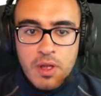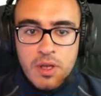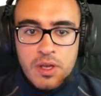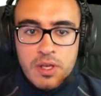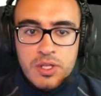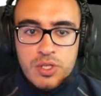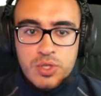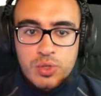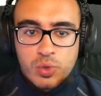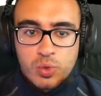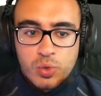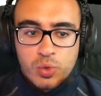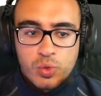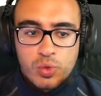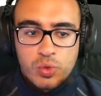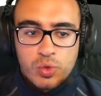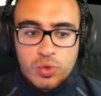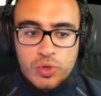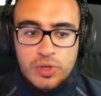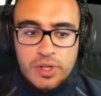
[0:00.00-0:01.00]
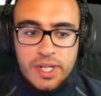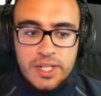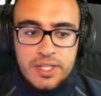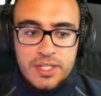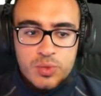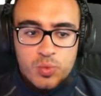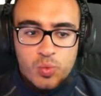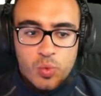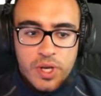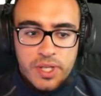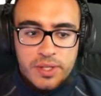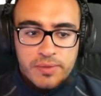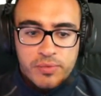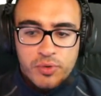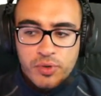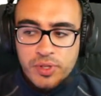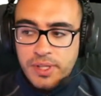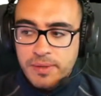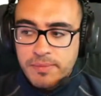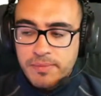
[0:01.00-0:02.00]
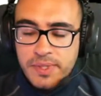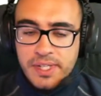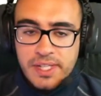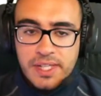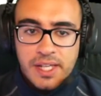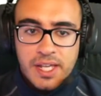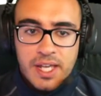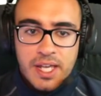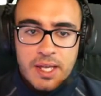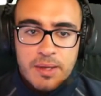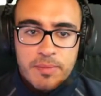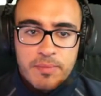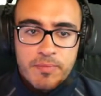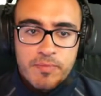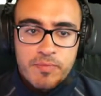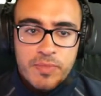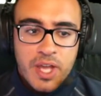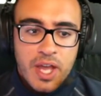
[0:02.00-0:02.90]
So let's wait for the VM,